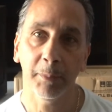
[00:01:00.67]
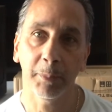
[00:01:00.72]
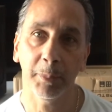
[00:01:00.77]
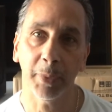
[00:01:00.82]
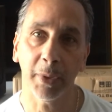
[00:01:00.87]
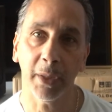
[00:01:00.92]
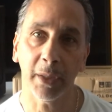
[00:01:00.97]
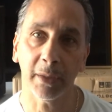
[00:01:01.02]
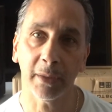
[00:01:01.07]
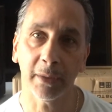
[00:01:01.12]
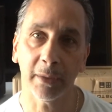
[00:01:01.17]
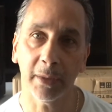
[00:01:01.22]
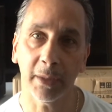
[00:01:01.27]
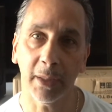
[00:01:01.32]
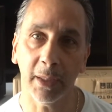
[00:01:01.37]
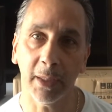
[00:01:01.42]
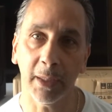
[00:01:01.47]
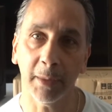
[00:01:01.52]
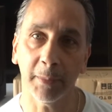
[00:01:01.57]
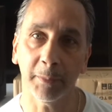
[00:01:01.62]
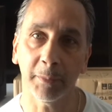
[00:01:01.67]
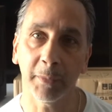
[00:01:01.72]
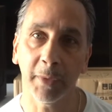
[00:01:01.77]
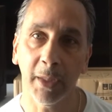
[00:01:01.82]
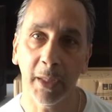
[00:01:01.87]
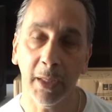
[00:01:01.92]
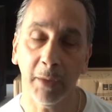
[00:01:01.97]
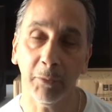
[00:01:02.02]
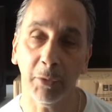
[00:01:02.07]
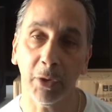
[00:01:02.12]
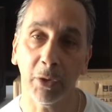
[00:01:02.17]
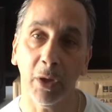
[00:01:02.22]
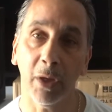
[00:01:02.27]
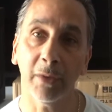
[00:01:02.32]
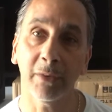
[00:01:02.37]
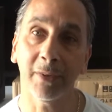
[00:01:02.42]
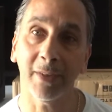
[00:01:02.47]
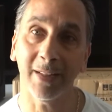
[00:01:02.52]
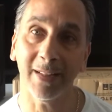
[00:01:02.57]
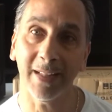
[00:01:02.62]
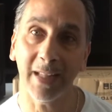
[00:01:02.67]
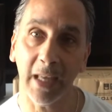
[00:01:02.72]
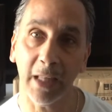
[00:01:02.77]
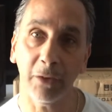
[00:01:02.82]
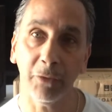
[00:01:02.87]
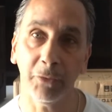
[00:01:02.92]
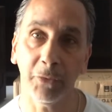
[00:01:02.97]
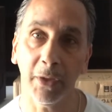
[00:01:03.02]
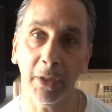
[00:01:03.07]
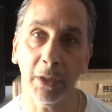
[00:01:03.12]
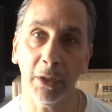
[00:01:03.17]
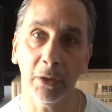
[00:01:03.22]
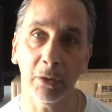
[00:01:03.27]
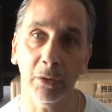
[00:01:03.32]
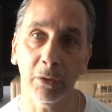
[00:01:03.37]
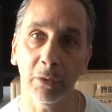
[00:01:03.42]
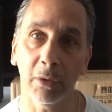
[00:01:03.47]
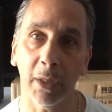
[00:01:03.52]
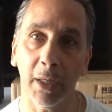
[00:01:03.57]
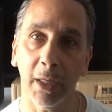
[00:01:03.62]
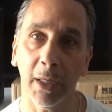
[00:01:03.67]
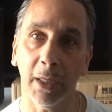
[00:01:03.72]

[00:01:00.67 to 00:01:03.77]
But in regards to the last video,